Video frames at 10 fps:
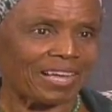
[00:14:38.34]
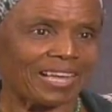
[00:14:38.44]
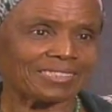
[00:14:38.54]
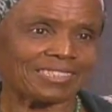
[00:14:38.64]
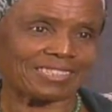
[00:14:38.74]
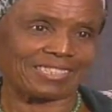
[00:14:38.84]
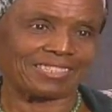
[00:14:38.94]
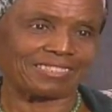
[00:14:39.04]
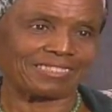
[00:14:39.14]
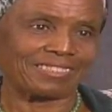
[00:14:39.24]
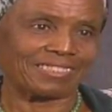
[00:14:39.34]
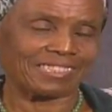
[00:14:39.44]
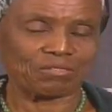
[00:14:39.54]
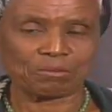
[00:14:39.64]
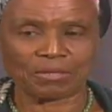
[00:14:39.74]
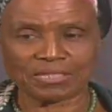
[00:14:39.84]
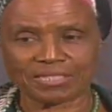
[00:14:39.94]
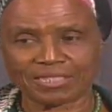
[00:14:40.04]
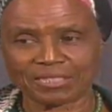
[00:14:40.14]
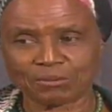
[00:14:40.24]
And it's legal, and everybody
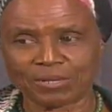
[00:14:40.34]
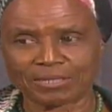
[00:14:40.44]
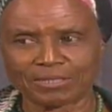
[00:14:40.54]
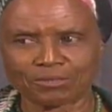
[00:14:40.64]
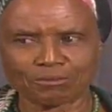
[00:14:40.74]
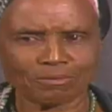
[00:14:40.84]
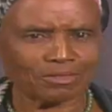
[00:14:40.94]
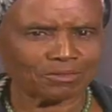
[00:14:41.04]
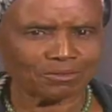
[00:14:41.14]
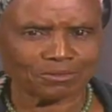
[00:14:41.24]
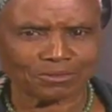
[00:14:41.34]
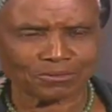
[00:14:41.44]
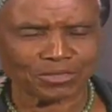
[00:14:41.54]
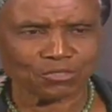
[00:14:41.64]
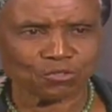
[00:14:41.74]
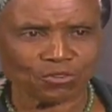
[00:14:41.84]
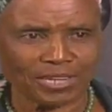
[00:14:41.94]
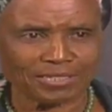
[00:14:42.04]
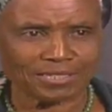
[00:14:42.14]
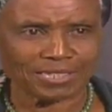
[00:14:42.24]
says, when you try
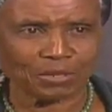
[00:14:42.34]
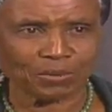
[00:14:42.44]
and say,